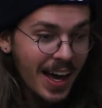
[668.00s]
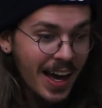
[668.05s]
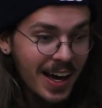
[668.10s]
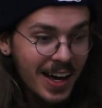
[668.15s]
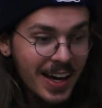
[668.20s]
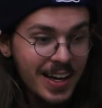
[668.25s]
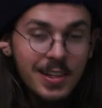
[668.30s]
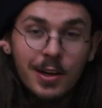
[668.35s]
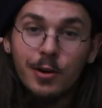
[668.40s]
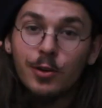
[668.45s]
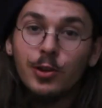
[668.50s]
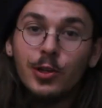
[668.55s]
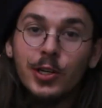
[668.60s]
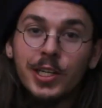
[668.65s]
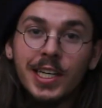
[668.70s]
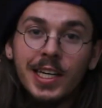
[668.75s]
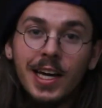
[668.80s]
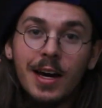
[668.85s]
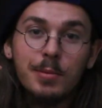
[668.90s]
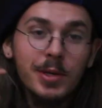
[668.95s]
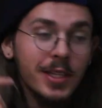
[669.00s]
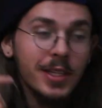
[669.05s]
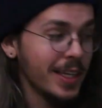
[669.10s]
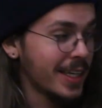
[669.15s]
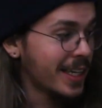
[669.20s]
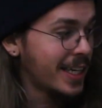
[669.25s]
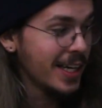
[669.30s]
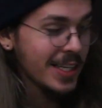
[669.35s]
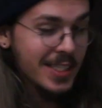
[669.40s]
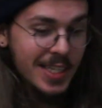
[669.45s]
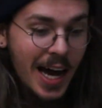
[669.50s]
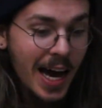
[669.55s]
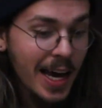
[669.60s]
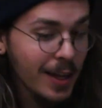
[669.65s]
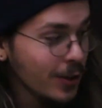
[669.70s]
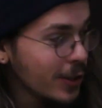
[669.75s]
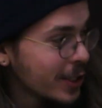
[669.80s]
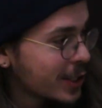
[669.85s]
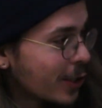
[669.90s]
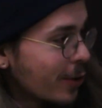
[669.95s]
and they're looking at me like because I
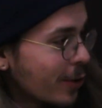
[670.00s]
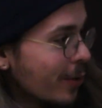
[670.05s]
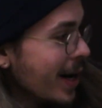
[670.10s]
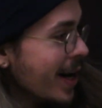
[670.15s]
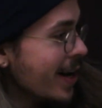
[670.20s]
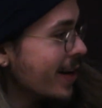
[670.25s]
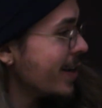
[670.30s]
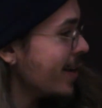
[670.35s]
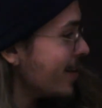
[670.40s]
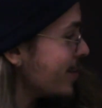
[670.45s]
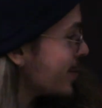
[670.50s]
looked around I